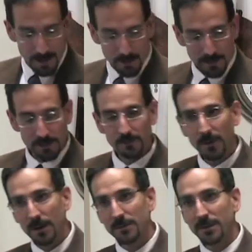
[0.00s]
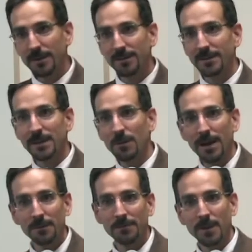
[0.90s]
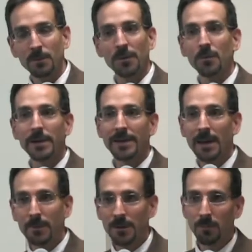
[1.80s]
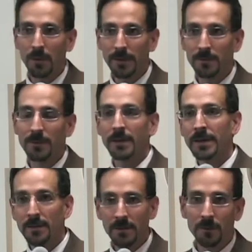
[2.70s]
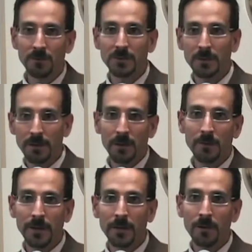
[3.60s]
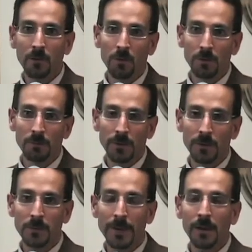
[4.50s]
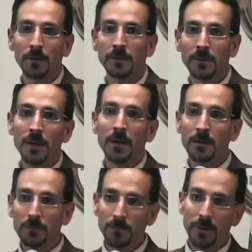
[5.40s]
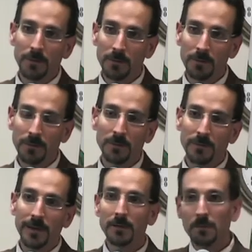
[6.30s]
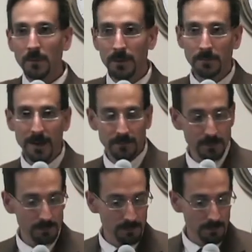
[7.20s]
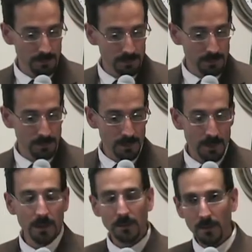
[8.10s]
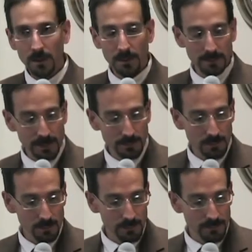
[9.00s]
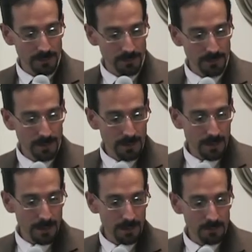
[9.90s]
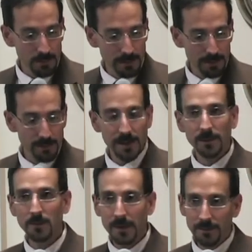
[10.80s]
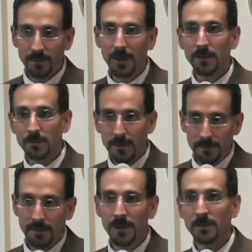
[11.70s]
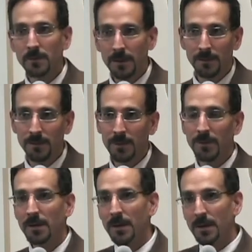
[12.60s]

2005-6 ERAF number three came into place. Again, uh, another another hit on local municipalities to fund the state so they can backfill for a school uh, keep the schools funded. Uh, 2008, 2009, 2010, 2011,